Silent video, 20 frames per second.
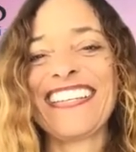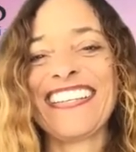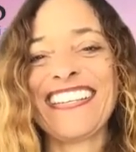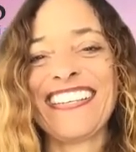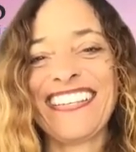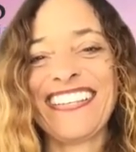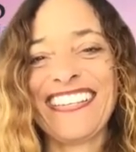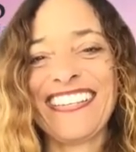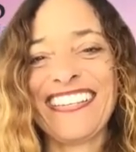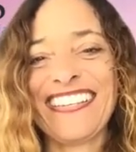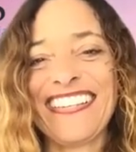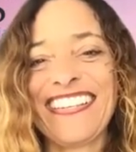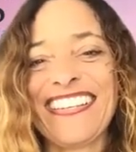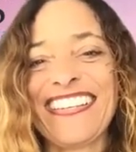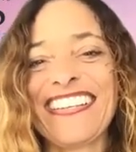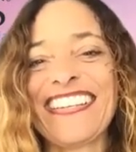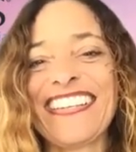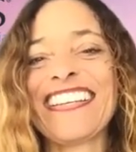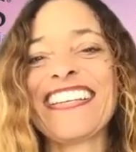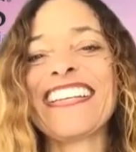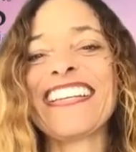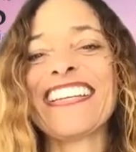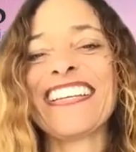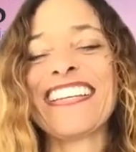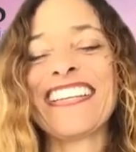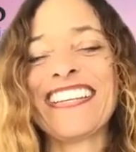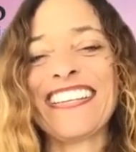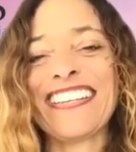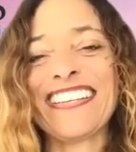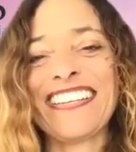
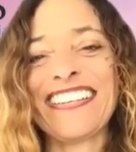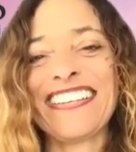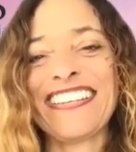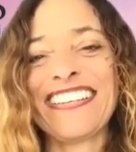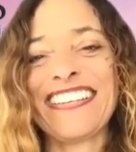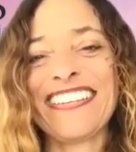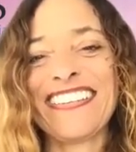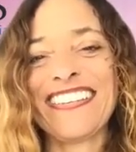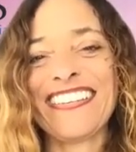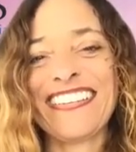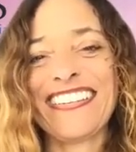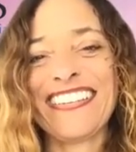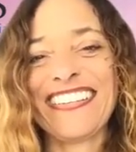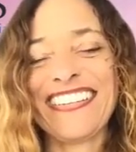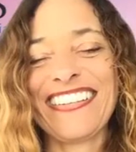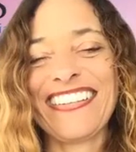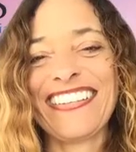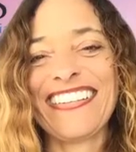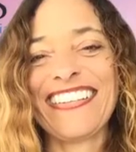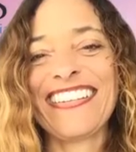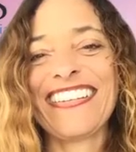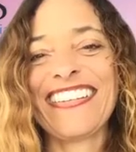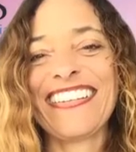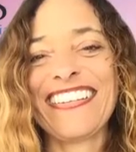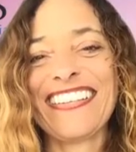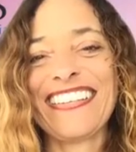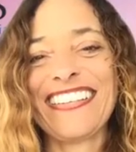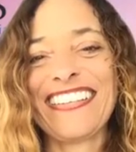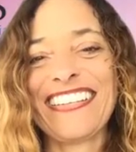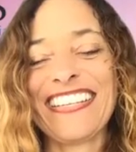
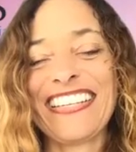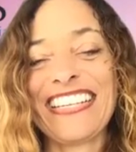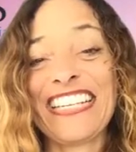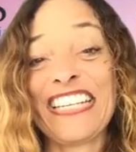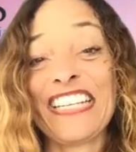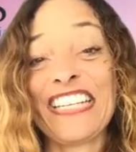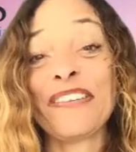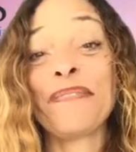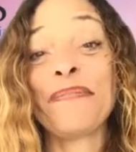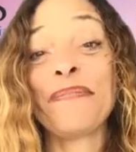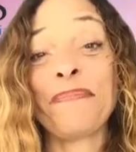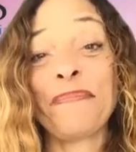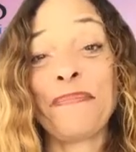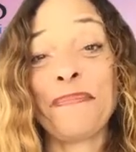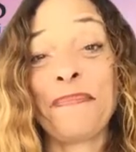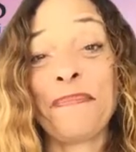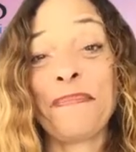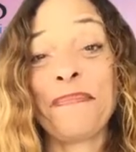This person isn't speaking.